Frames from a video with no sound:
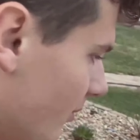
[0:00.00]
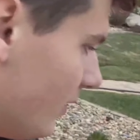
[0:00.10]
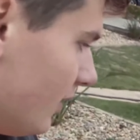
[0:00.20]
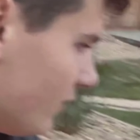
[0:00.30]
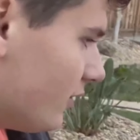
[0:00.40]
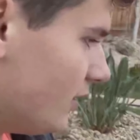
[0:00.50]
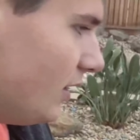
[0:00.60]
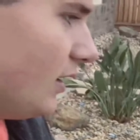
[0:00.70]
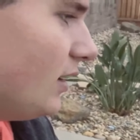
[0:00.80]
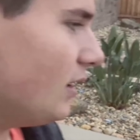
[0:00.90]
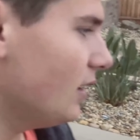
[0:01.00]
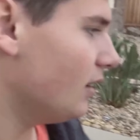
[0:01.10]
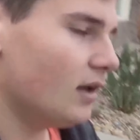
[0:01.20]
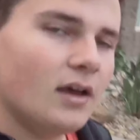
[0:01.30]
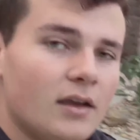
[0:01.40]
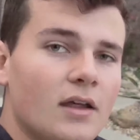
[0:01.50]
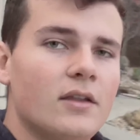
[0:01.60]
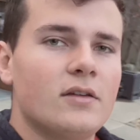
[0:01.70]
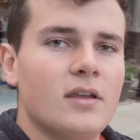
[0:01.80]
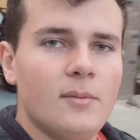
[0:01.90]
hours cleaning it.
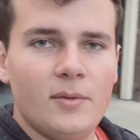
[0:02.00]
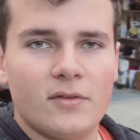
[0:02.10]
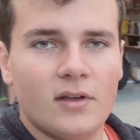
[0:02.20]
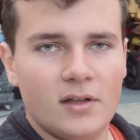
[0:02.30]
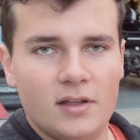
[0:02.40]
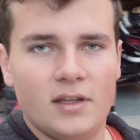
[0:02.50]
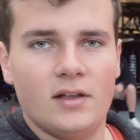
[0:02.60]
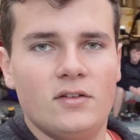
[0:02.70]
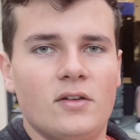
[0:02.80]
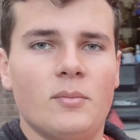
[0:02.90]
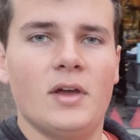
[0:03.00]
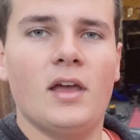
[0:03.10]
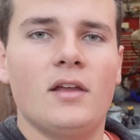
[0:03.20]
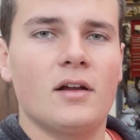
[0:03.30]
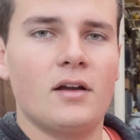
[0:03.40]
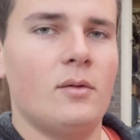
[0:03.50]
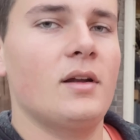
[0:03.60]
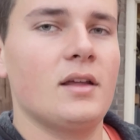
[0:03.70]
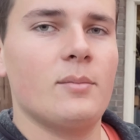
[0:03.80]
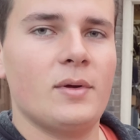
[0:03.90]
Another tip is to clean the engine bay. You're gonna
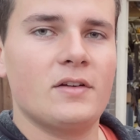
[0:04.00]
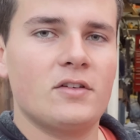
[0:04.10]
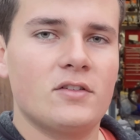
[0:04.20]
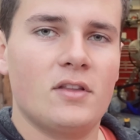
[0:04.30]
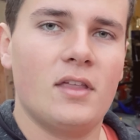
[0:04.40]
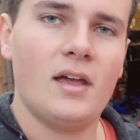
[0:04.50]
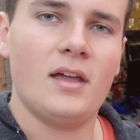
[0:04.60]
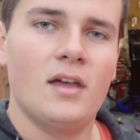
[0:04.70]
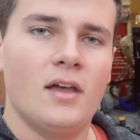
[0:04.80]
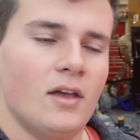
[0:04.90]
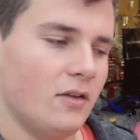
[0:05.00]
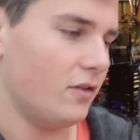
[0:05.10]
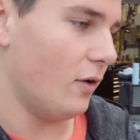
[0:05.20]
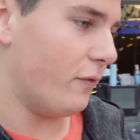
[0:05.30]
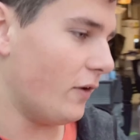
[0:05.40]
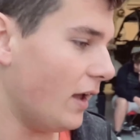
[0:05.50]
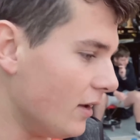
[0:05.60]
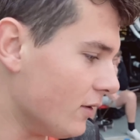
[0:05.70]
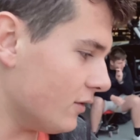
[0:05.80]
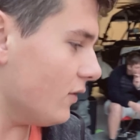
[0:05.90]
wanna get pictures of that. So for
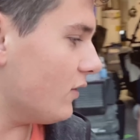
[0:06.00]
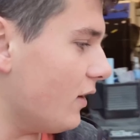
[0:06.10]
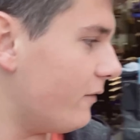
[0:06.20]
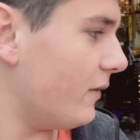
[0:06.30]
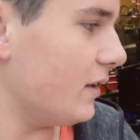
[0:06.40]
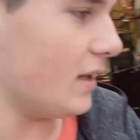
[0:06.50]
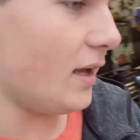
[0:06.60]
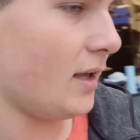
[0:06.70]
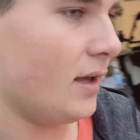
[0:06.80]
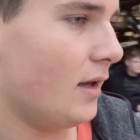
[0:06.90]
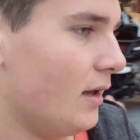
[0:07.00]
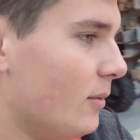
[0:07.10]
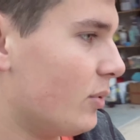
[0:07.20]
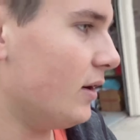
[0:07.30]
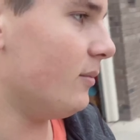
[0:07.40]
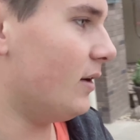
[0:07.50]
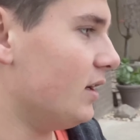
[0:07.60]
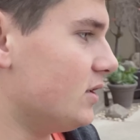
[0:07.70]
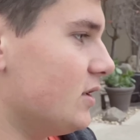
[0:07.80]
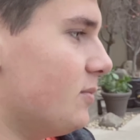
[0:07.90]
angles and stuff like that, pretty
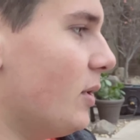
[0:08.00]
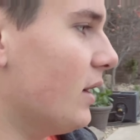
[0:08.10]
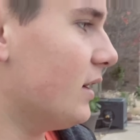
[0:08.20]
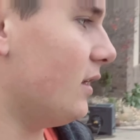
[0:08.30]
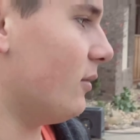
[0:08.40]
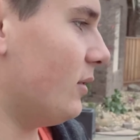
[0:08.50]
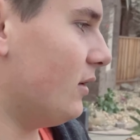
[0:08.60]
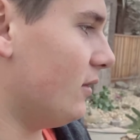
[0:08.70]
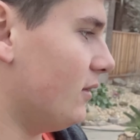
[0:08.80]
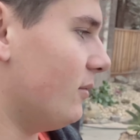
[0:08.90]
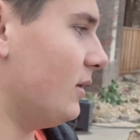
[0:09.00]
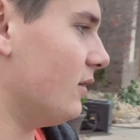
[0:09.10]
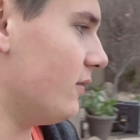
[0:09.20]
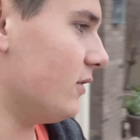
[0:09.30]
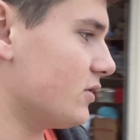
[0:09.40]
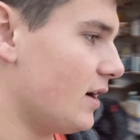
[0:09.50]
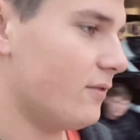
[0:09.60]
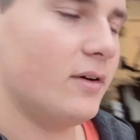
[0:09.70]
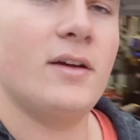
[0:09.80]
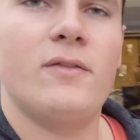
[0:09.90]
much just park it in the middle of your
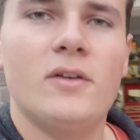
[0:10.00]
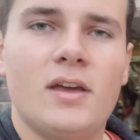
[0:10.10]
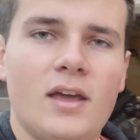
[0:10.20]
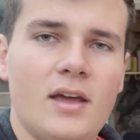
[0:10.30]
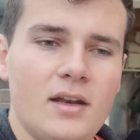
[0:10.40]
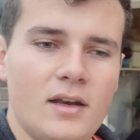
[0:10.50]
driveway if you can.